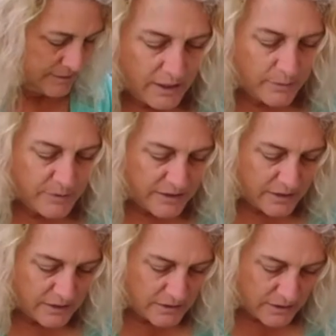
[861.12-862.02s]
I am at the
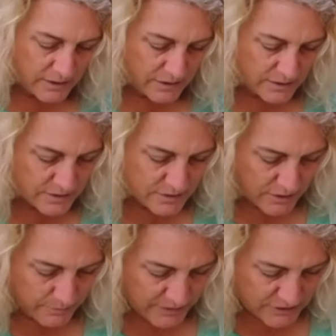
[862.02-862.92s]
end and the ends are
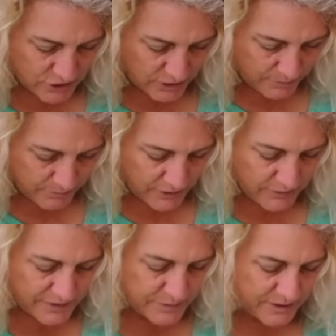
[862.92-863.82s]
not matching up. Oh,
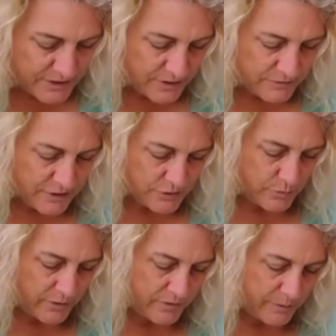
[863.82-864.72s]
that's because I've tucked
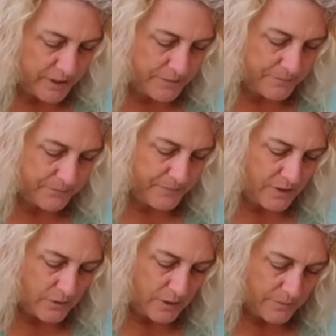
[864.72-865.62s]
one of them in.
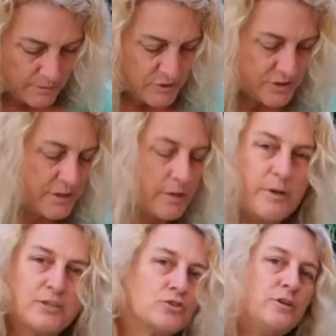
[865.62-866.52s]
Okay, I'm just going to
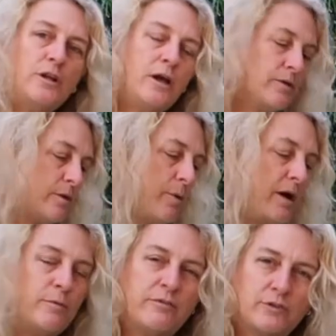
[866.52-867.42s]
make sure, you know how at the
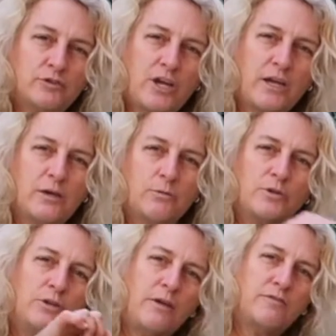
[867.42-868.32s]
bottom of your jacket
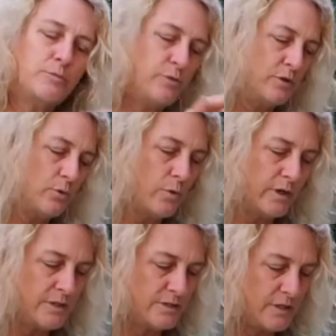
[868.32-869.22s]
when you have to put the
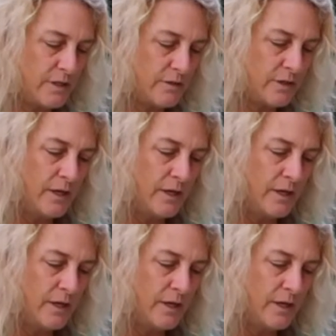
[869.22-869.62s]
one into the other,